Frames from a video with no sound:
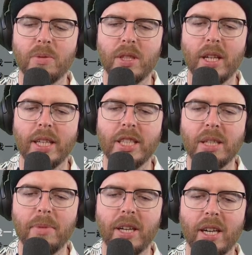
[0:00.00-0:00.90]
the least
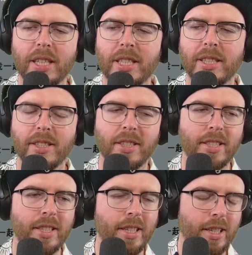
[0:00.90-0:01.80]
amount of listens
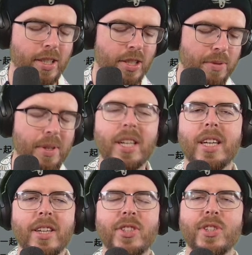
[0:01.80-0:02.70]
to really
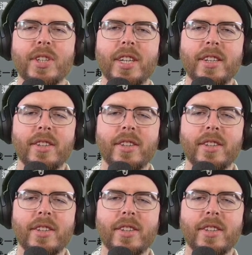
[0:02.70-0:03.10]
enjoy.